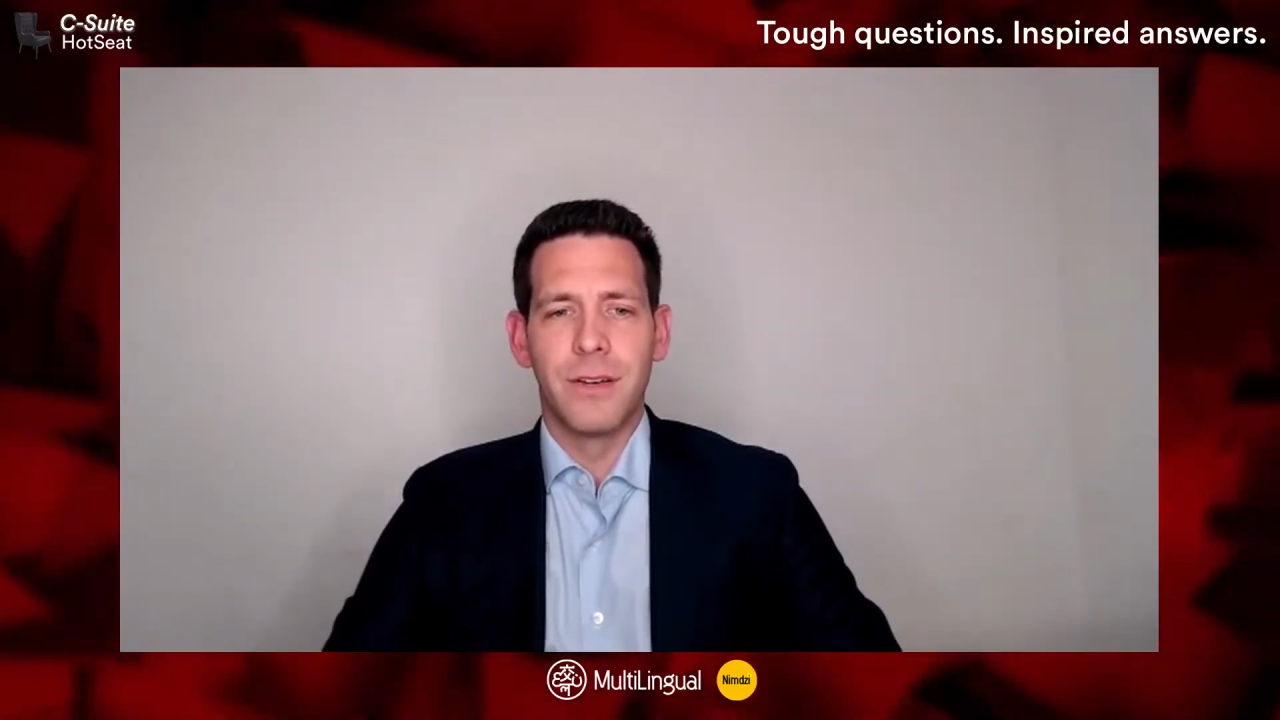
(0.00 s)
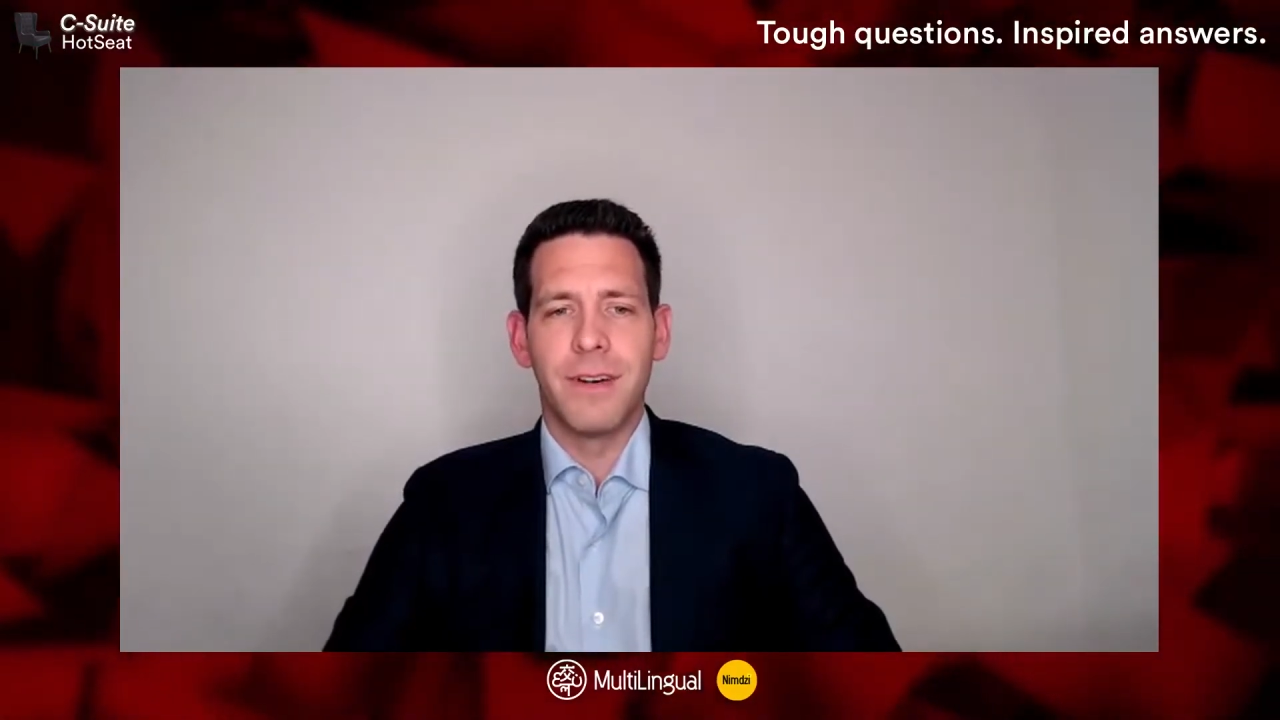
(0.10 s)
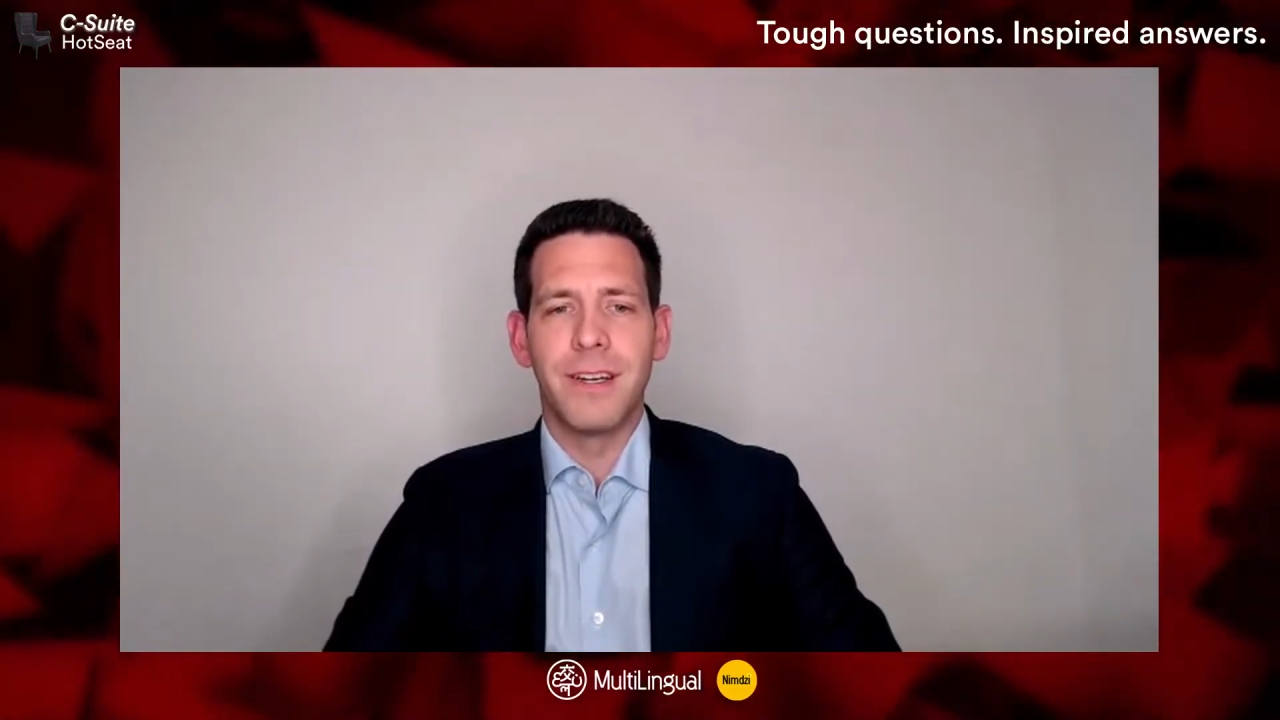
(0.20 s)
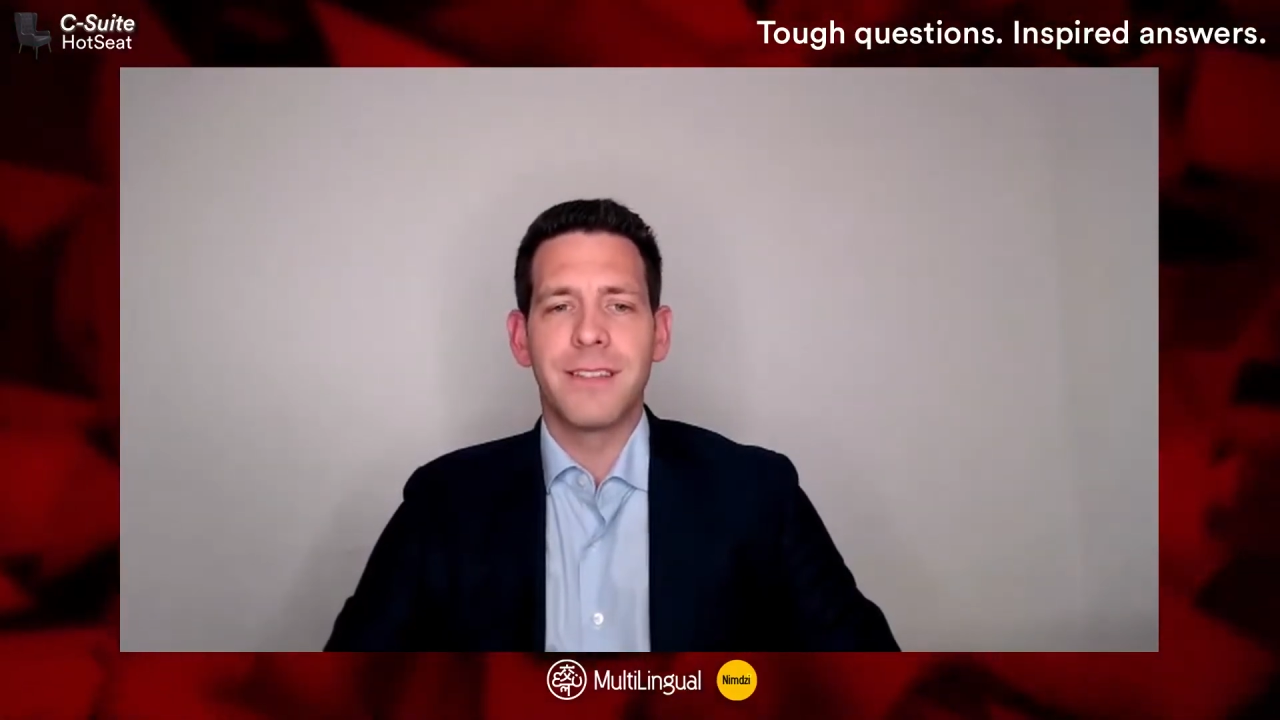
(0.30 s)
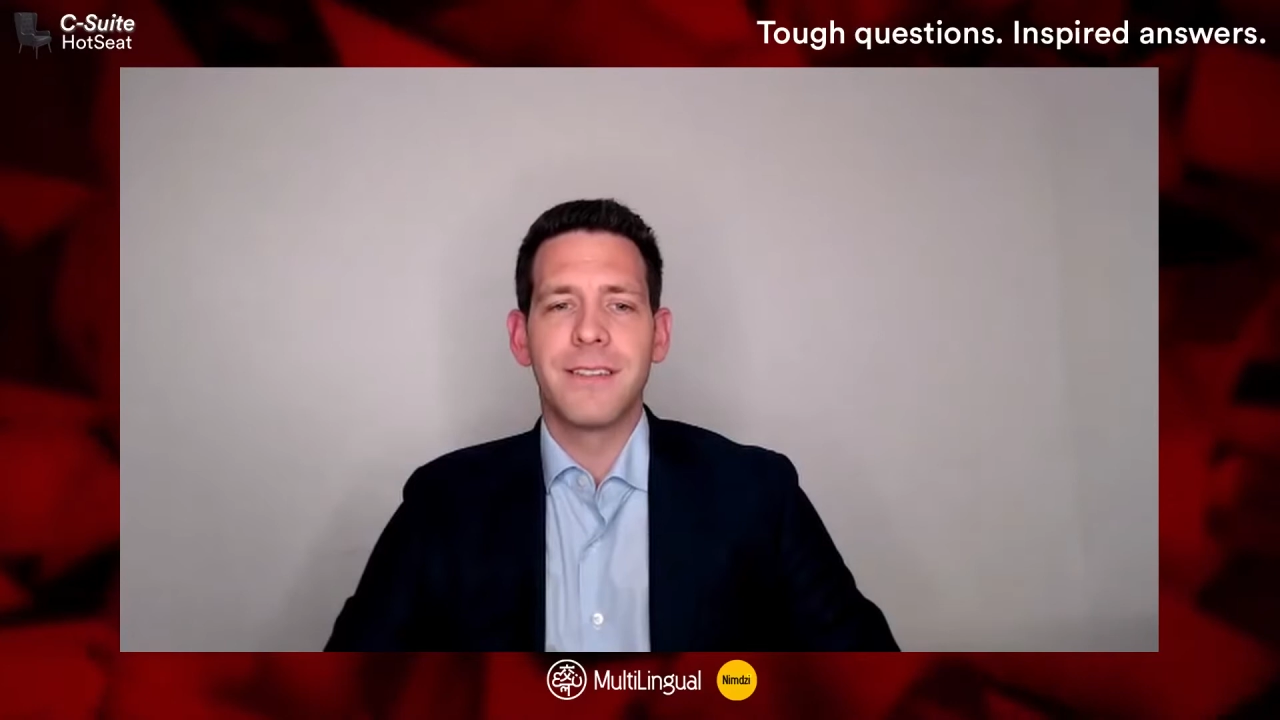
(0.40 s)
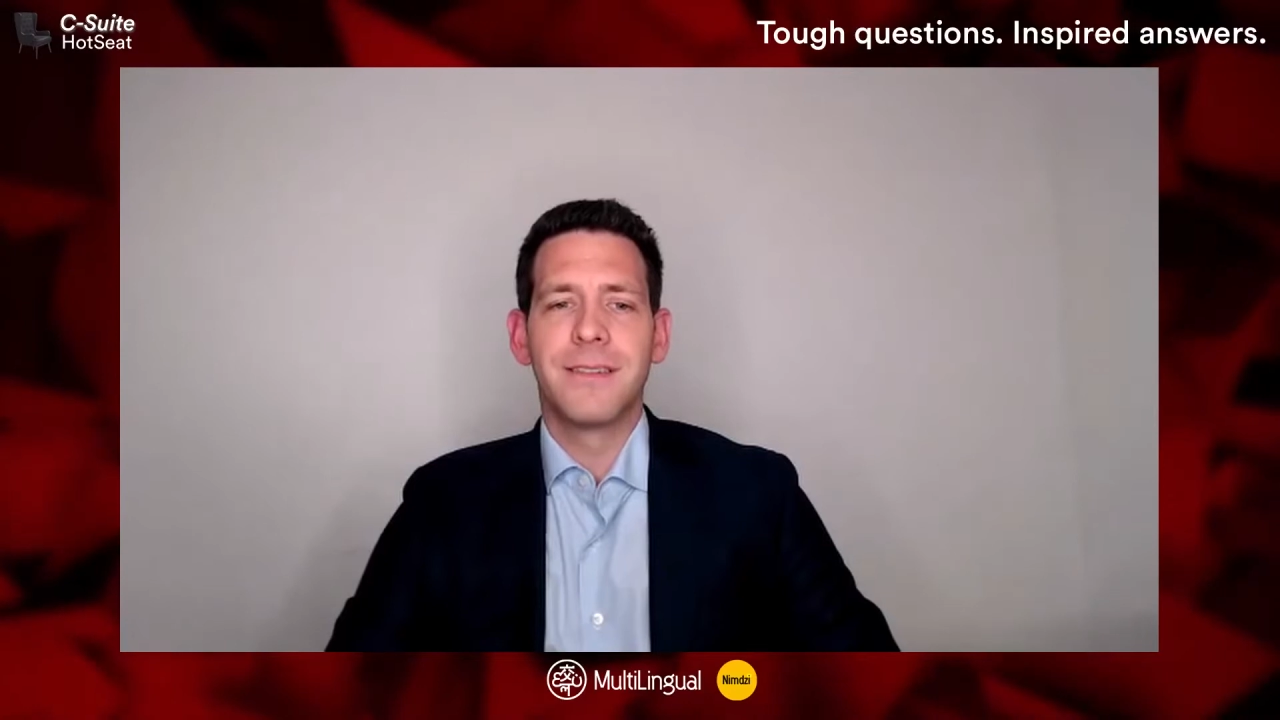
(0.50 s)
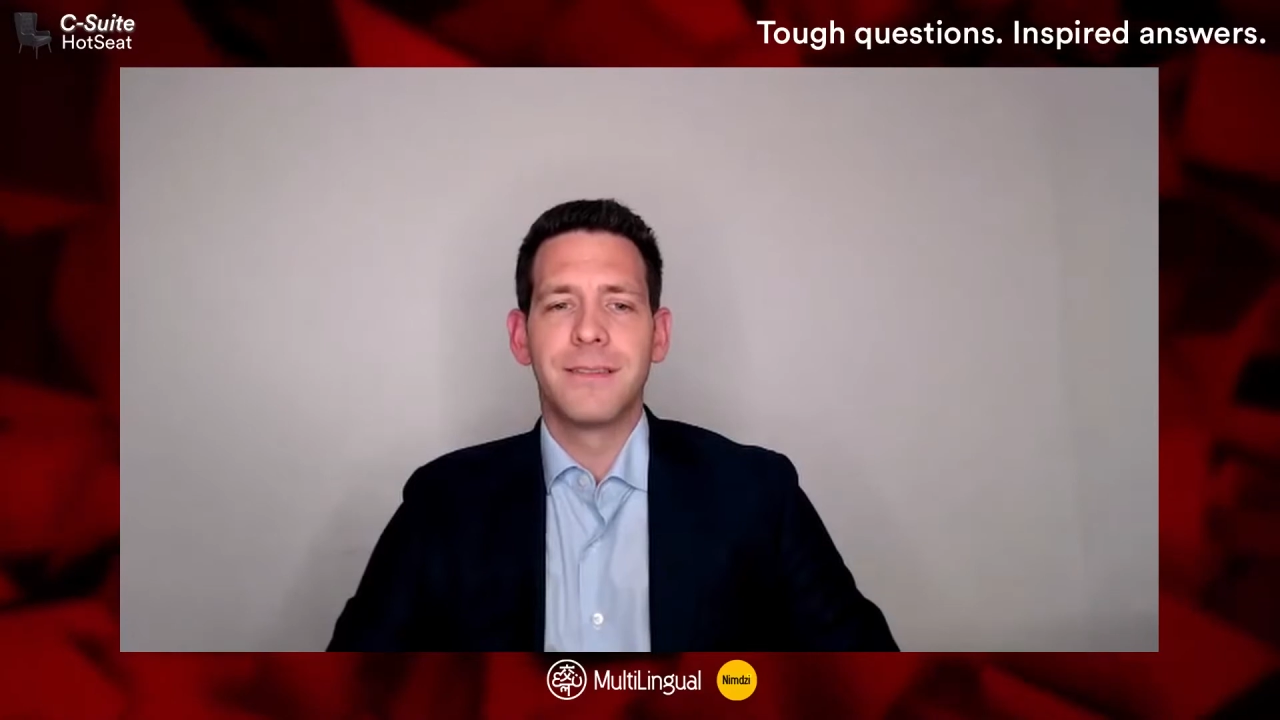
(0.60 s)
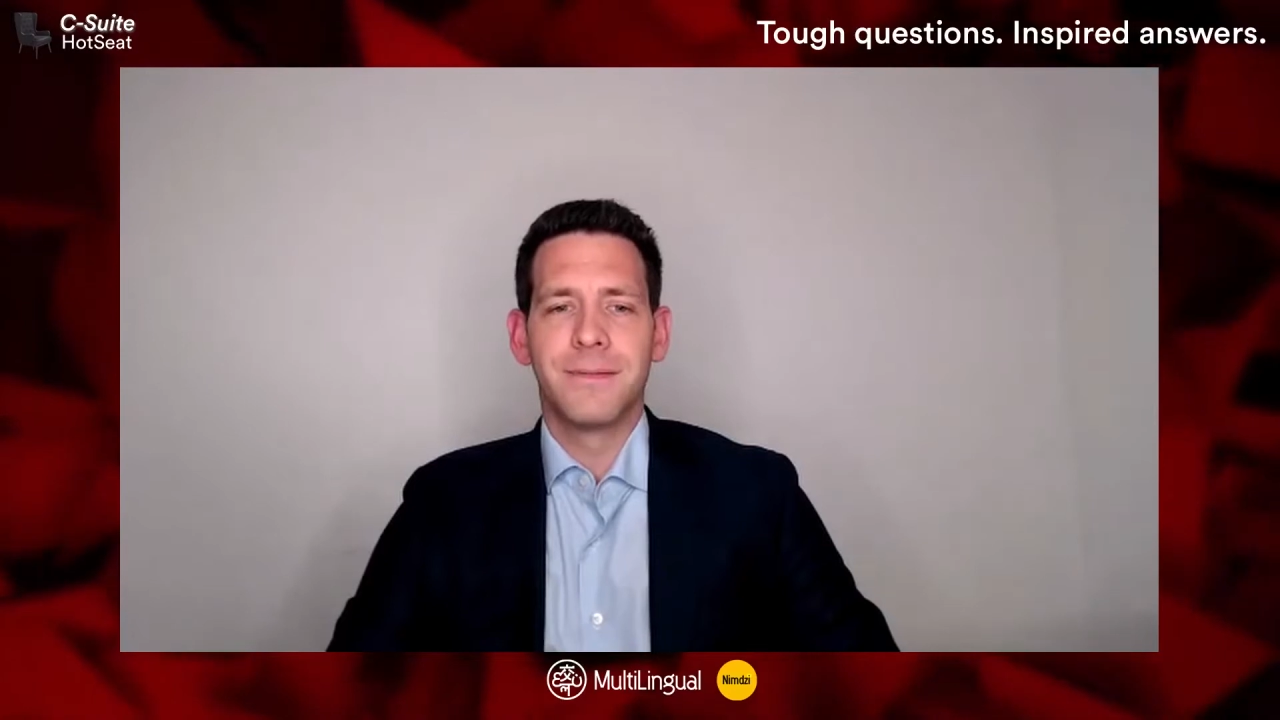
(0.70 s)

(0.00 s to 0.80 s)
advice.